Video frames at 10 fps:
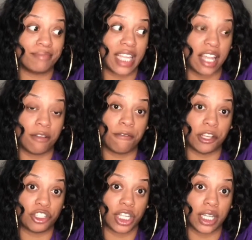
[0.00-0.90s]

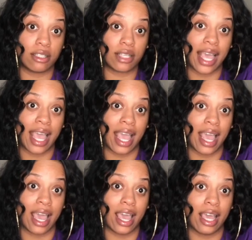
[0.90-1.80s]
inefficient,
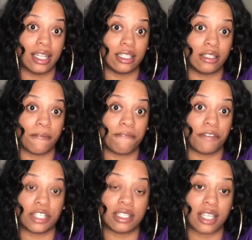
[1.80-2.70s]
and
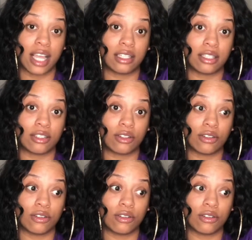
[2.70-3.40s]
50 Cent,